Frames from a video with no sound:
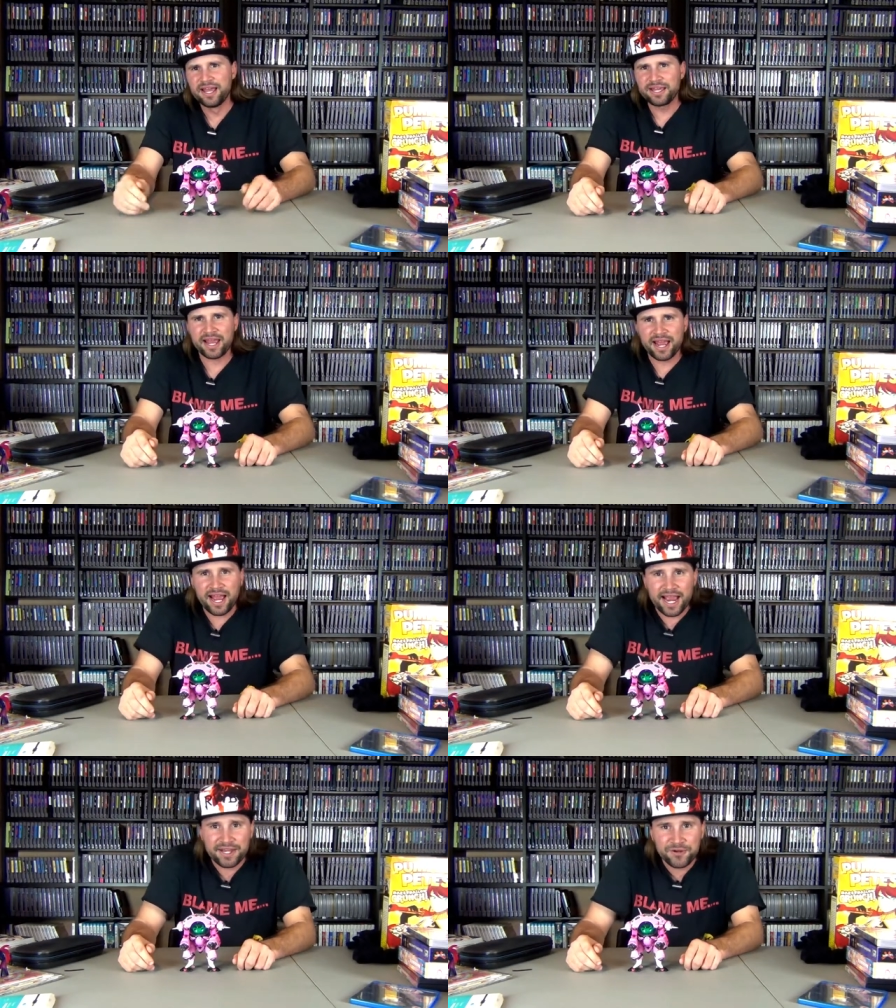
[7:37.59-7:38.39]
Yeah,
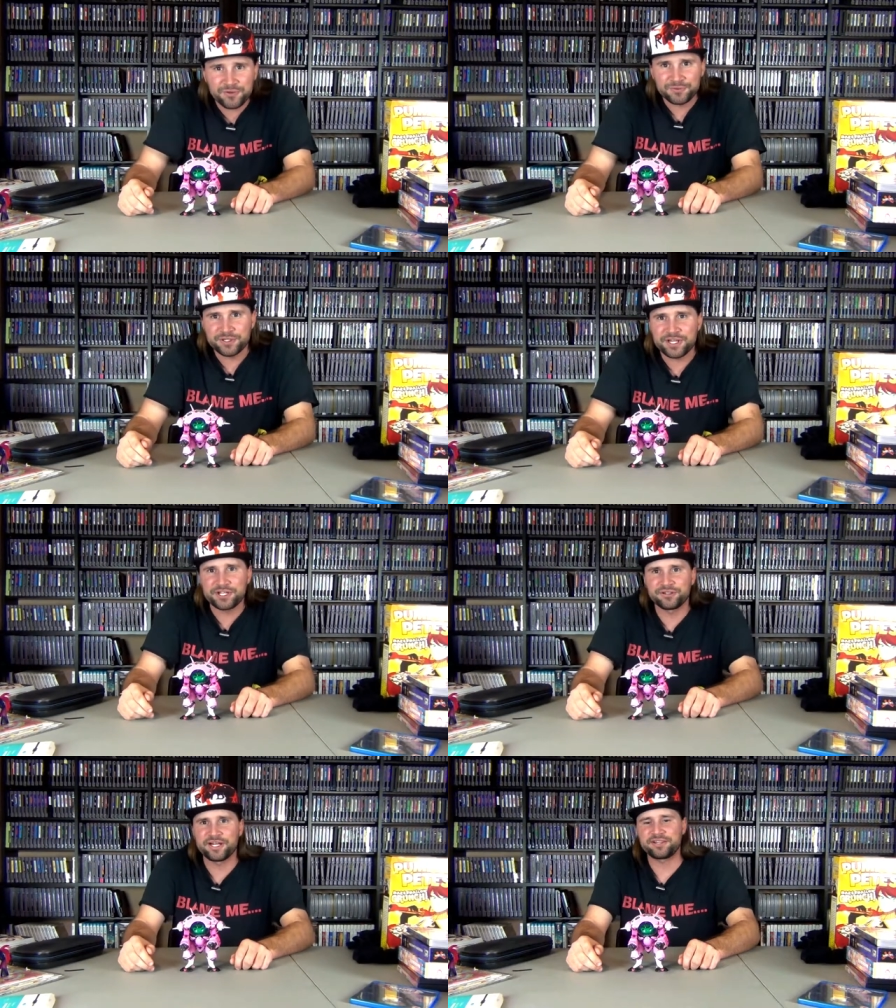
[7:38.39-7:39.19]
I don't really
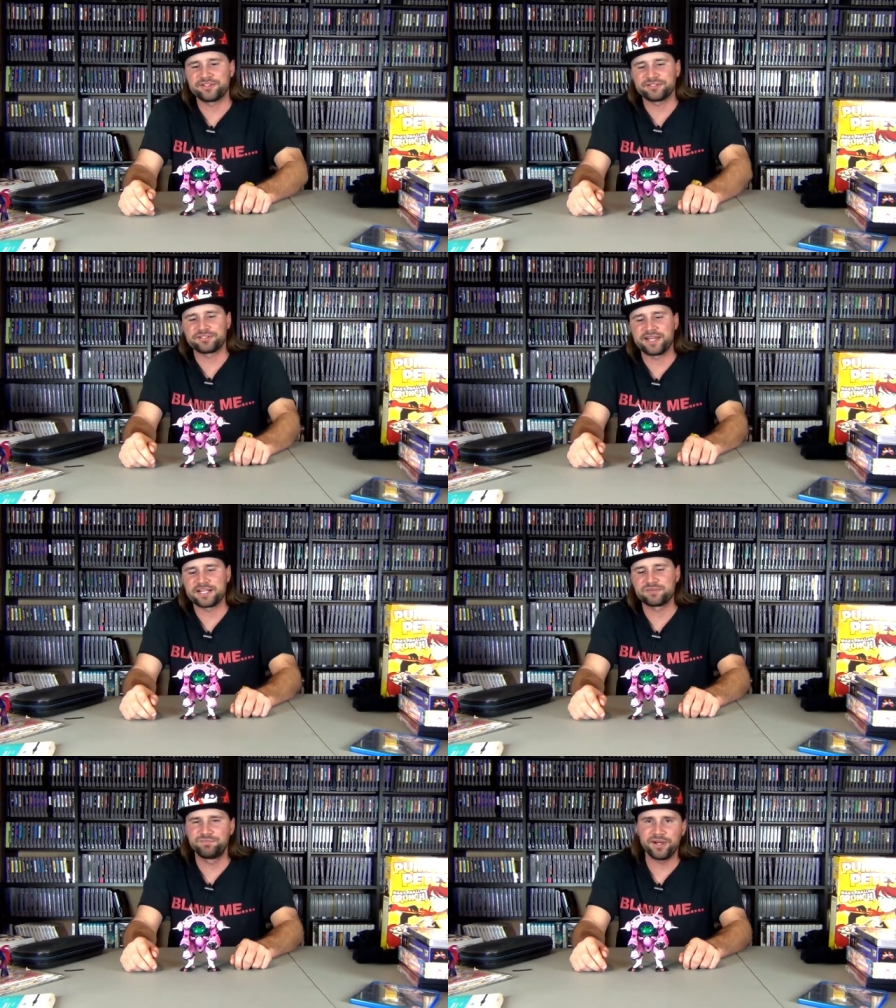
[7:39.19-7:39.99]
collect those
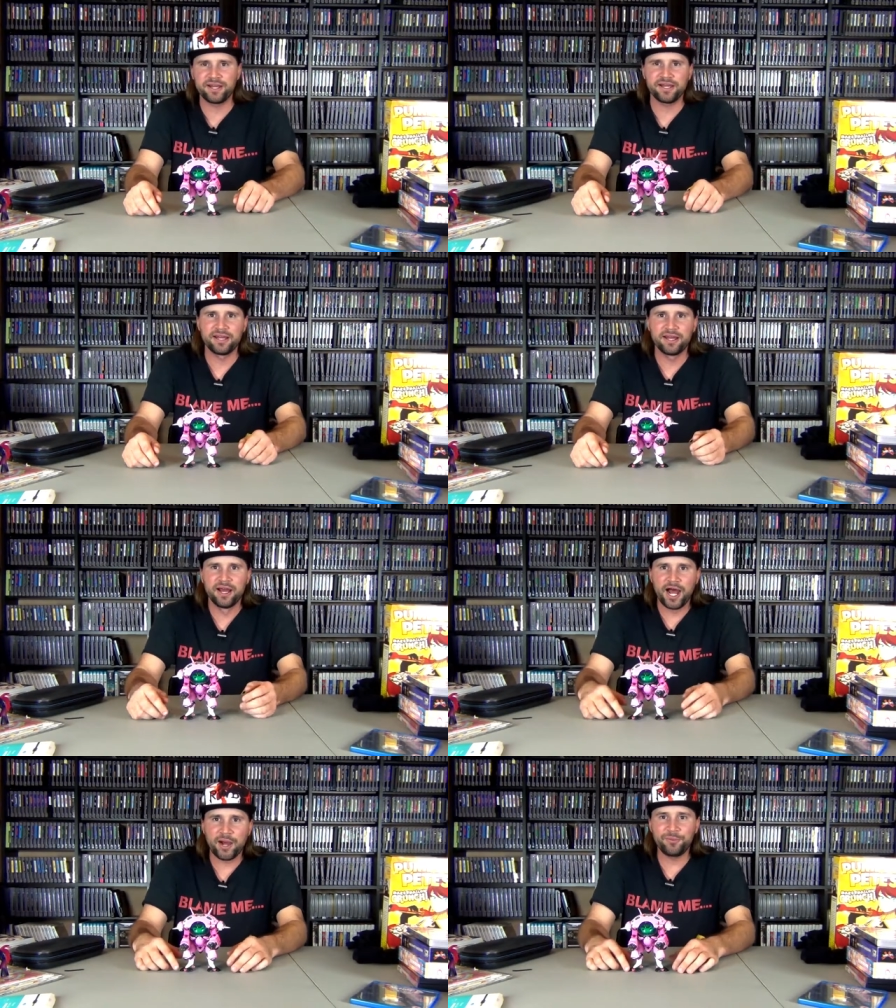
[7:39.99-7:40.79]
things, but
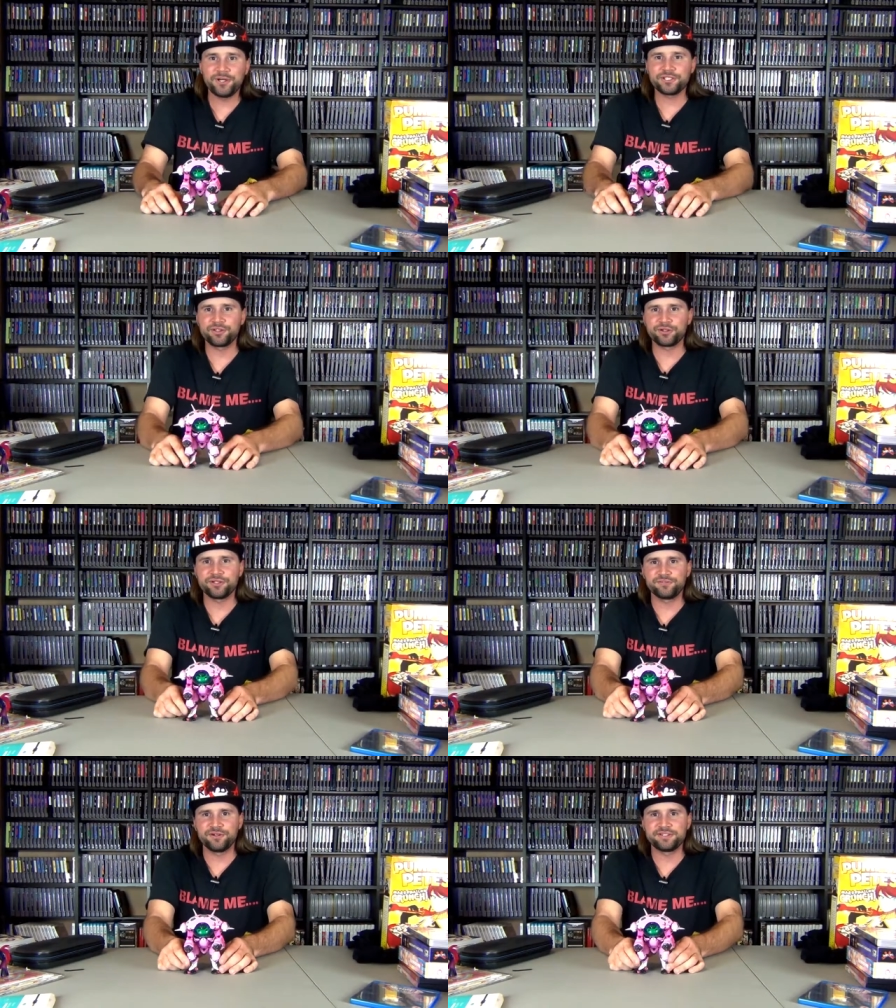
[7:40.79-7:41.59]
I was
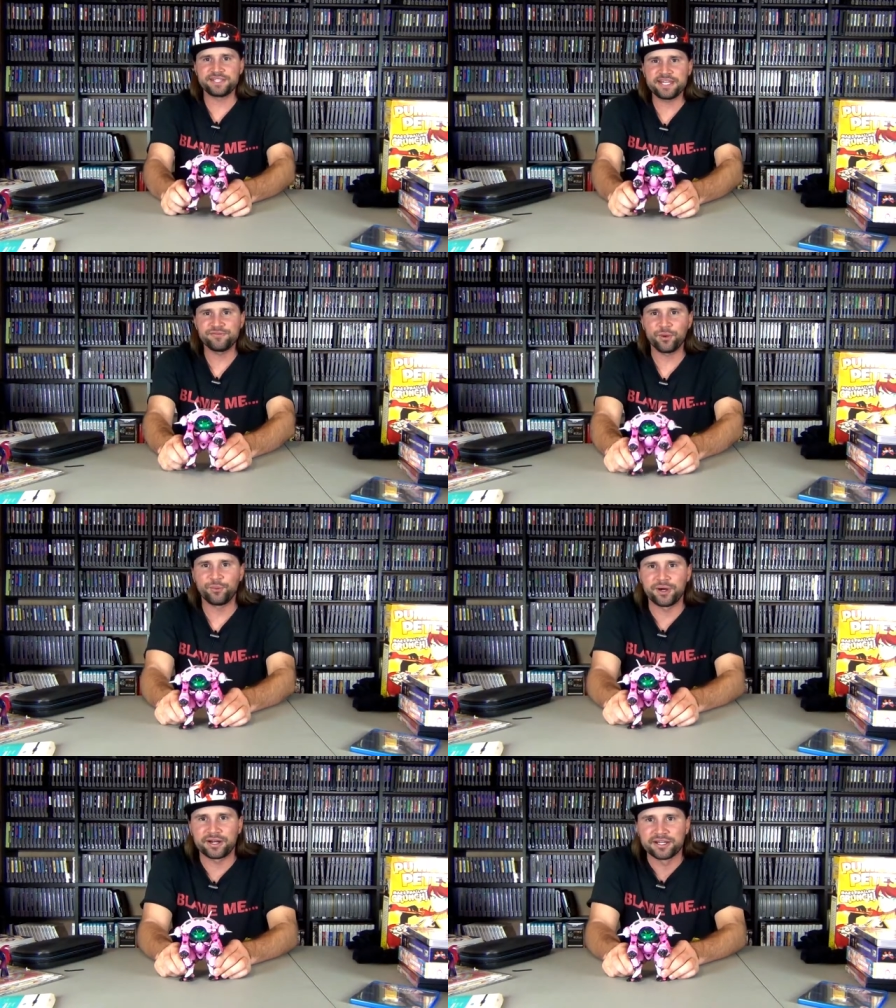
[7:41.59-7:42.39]
looking for a D.Va
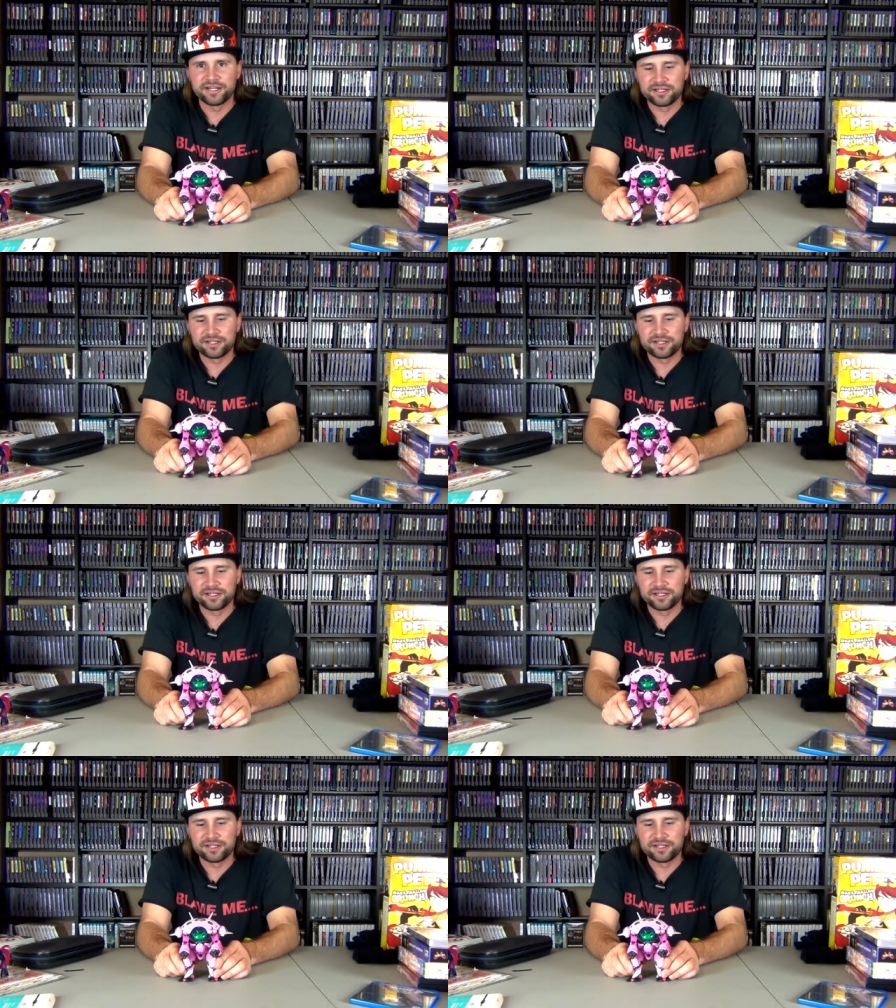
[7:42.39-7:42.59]
one,